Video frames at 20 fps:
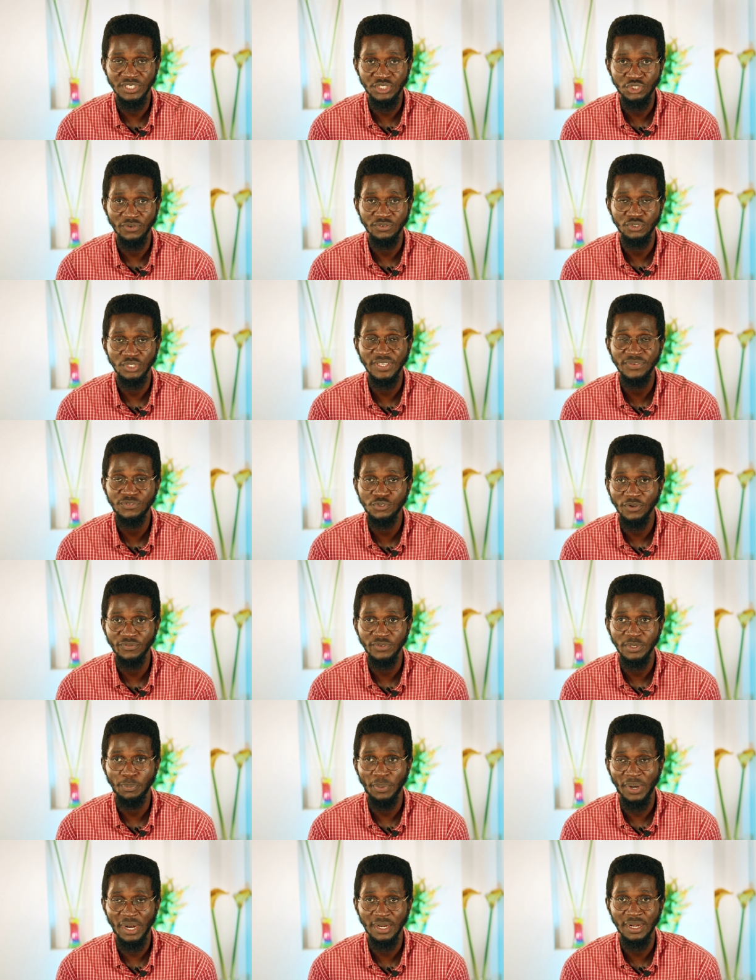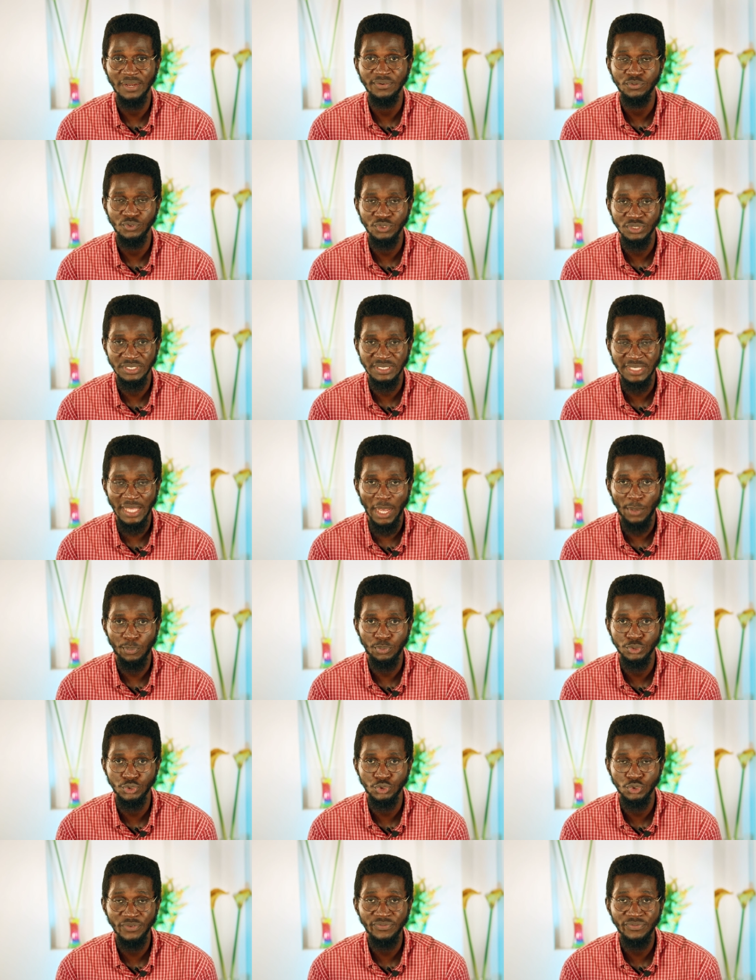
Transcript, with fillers: Each of the, each of the paragraph, you use the STAR approach.